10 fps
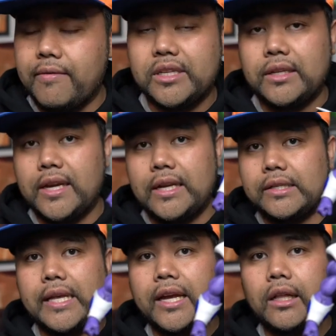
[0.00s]
Obviously
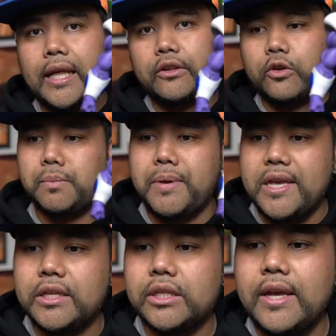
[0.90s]
it is a collector's
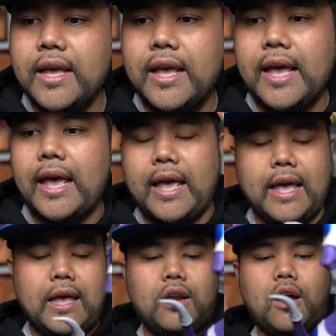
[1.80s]
piece,
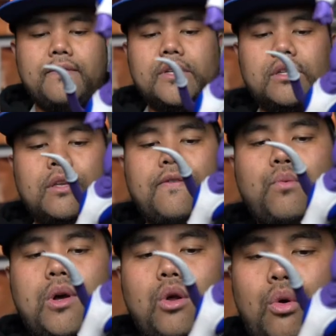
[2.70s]
and obviously if you want to